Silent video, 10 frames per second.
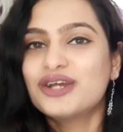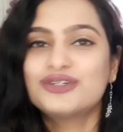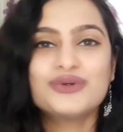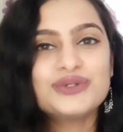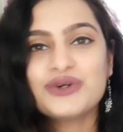
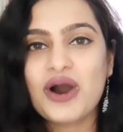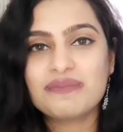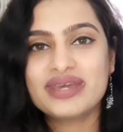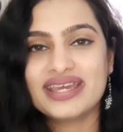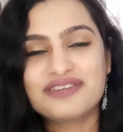Don't
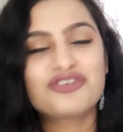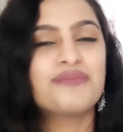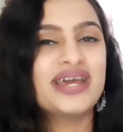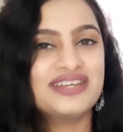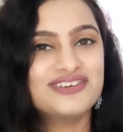copy it
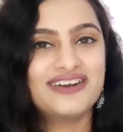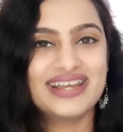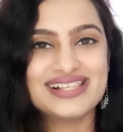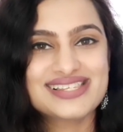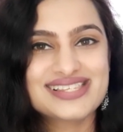from anywhere
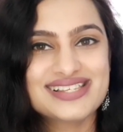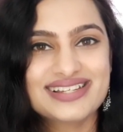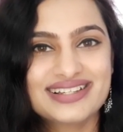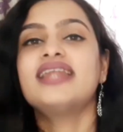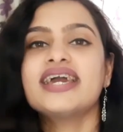
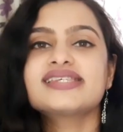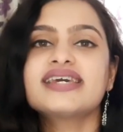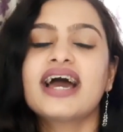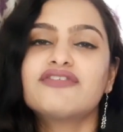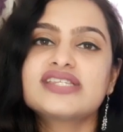else. Next
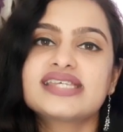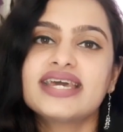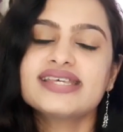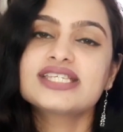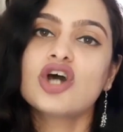thing I would
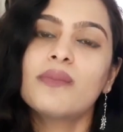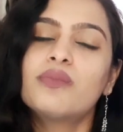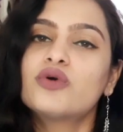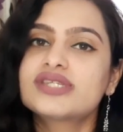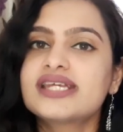say is stop
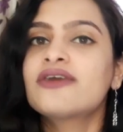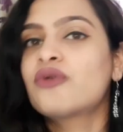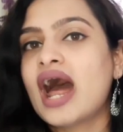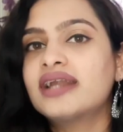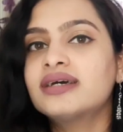posting
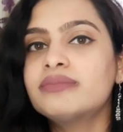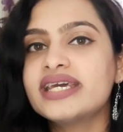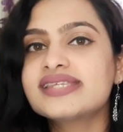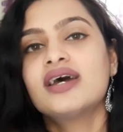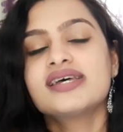
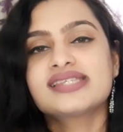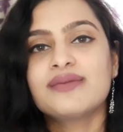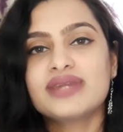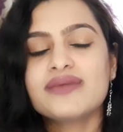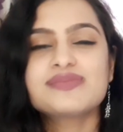randomly.
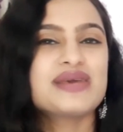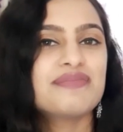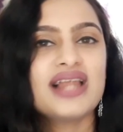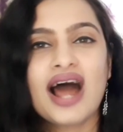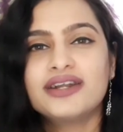Sometimes
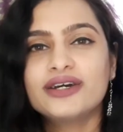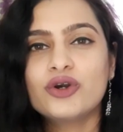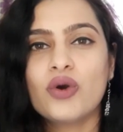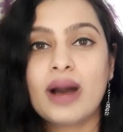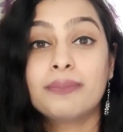people
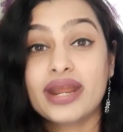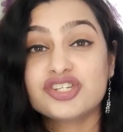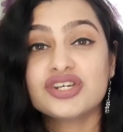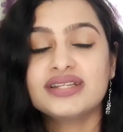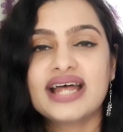undergo a
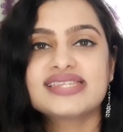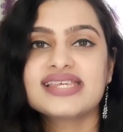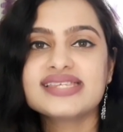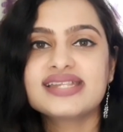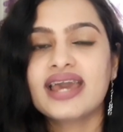pressure that
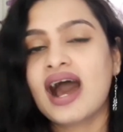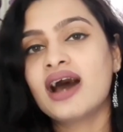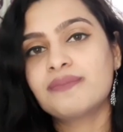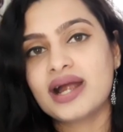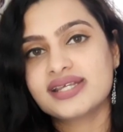since they
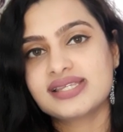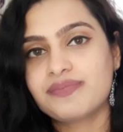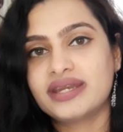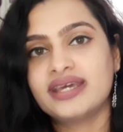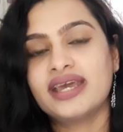are
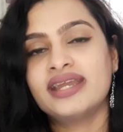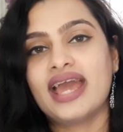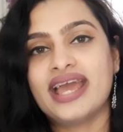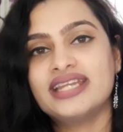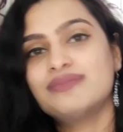participating
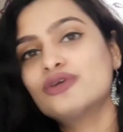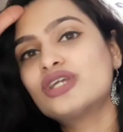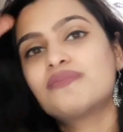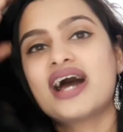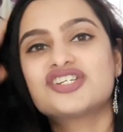in any
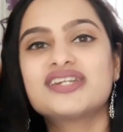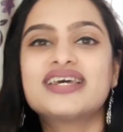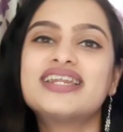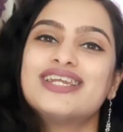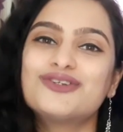beauty pageant,
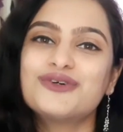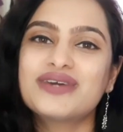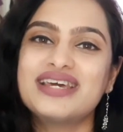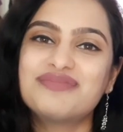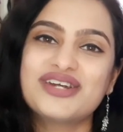they need to
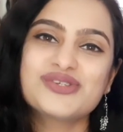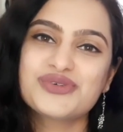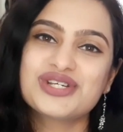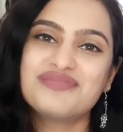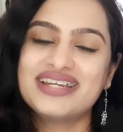keep their
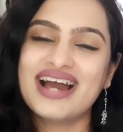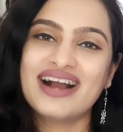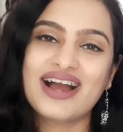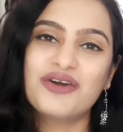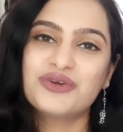social media
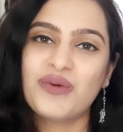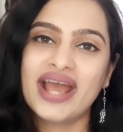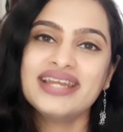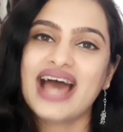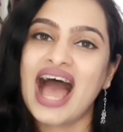account
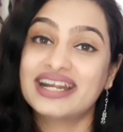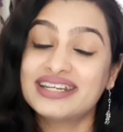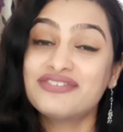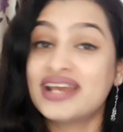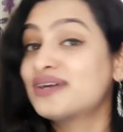quite
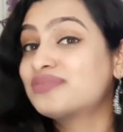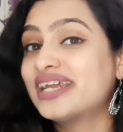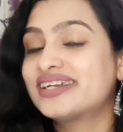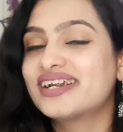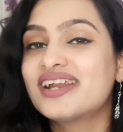active and
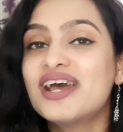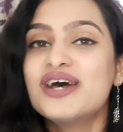updated.